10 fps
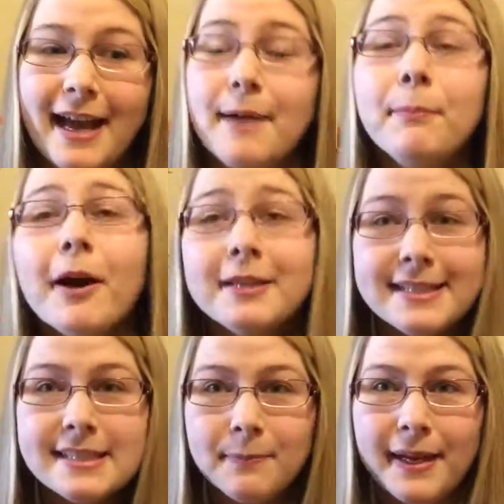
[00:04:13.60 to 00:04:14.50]
I'm
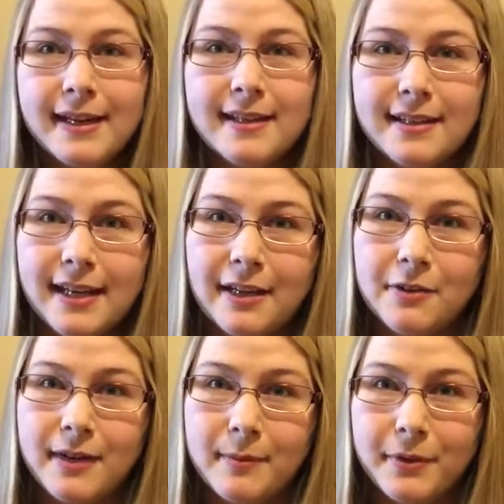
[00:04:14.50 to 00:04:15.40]
participating in
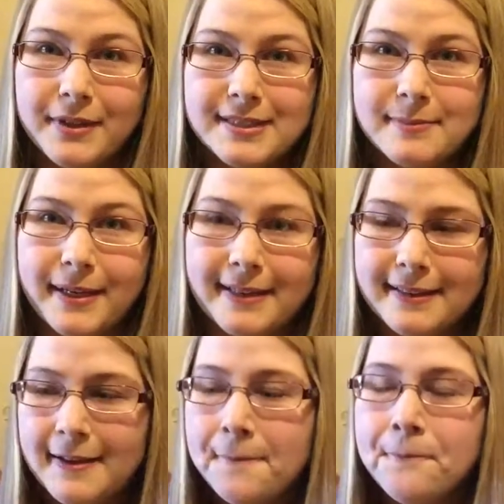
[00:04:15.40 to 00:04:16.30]
NaNoWriMo this month,
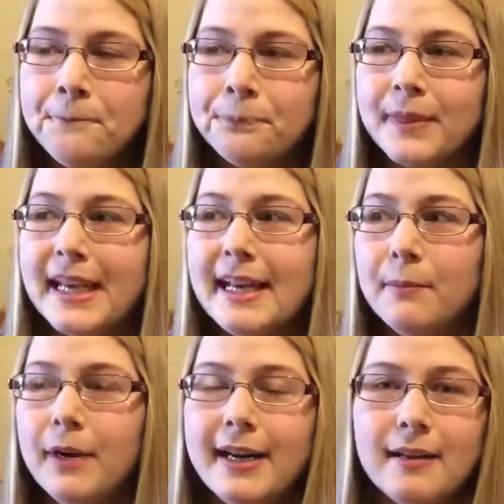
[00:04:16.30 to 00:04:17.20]
and
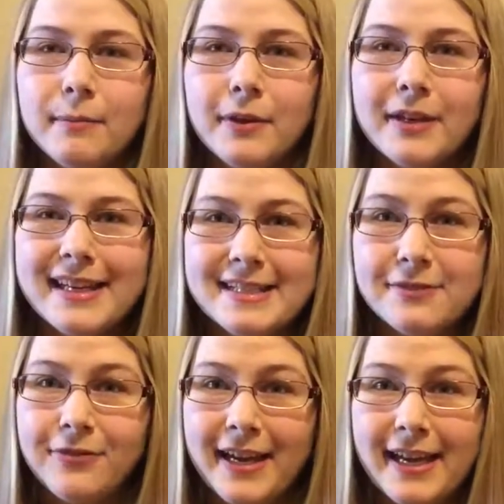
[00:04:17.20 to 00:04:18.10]
I'm writing a book. It's
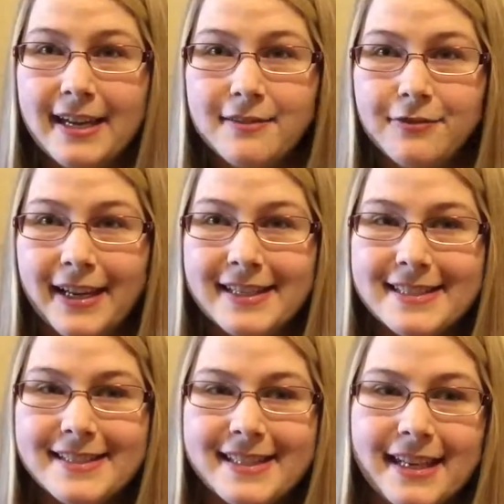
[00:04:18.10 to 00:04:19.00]
fae
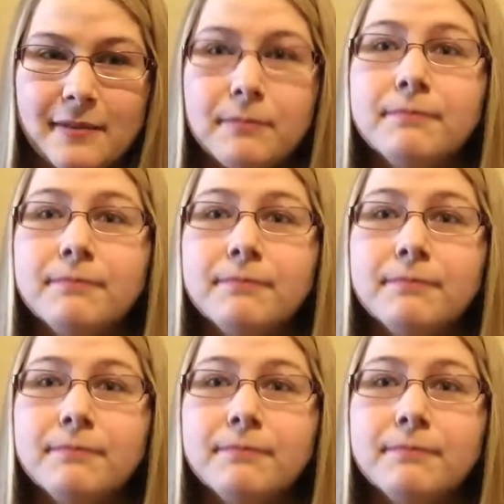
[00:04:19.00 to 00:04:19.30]
fantasy.